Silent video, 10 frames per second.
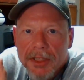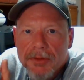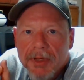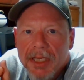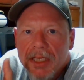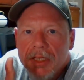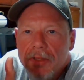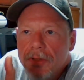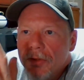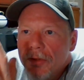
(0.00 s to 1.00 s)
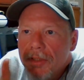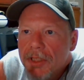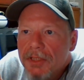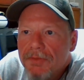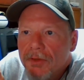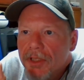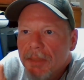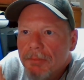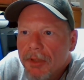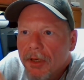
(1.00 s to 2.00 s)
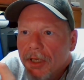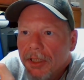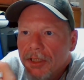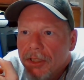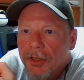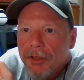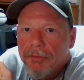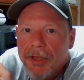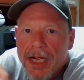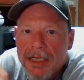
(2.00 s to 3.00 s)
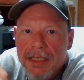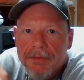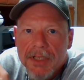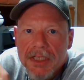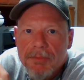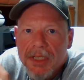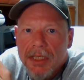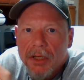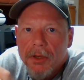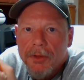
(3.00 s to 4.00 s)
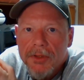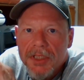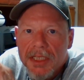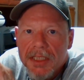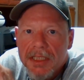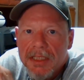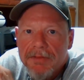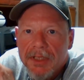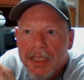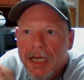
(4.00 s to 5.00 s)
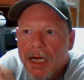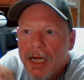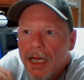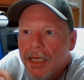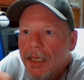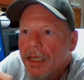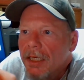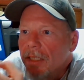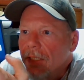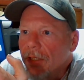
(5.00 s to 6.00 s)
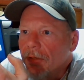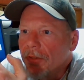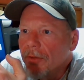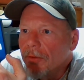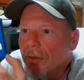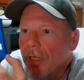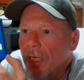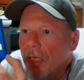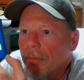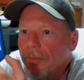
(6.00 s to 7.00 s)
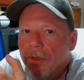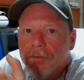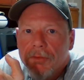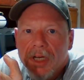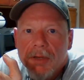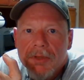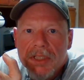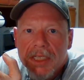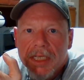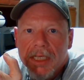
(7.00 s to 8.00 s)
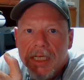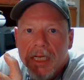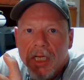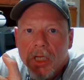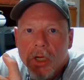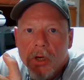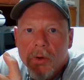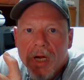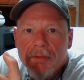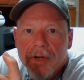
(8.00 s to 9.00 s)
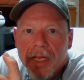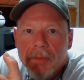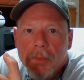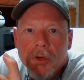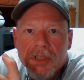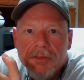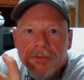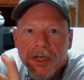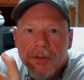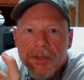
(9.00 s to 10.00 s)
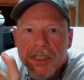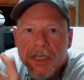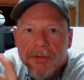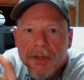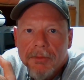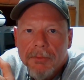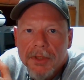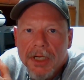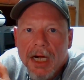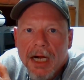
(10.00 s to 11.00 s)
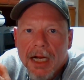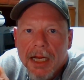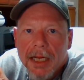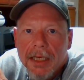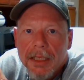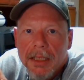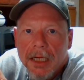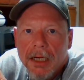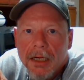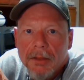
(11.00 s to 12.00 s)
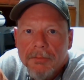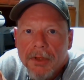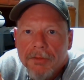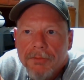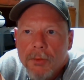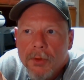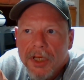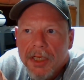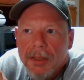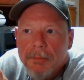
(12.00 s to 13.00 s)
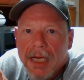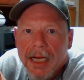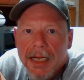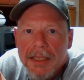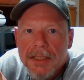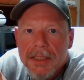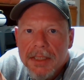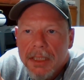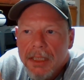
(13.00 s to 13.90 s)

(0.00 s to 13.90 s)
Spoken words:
So anything you do to adjust for a deep target, your reactivity speed low, your sensitivity high, your frequency low. I ran multi-frequency with a high, with a 40 max,